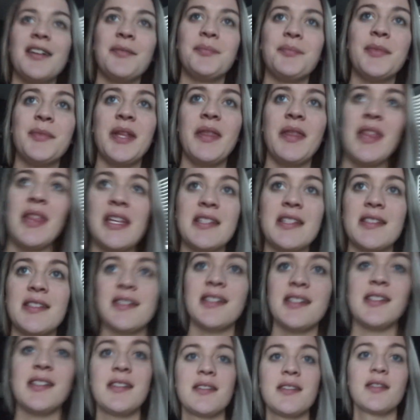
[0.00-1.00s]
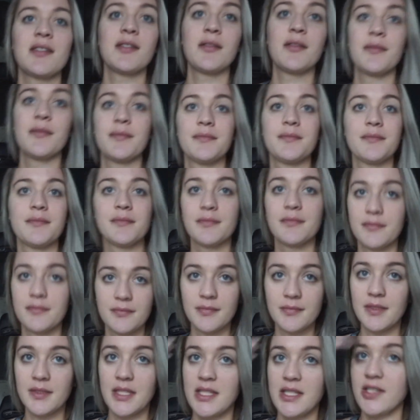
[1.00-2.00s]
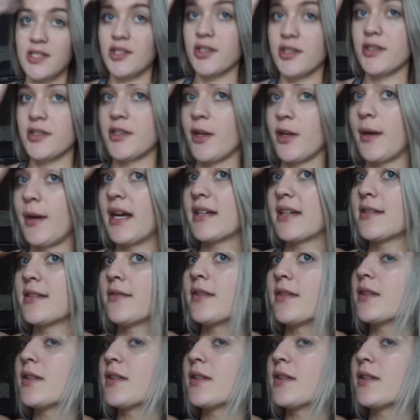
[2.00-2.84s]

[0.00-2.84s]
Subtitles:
He thinks he's just so active now.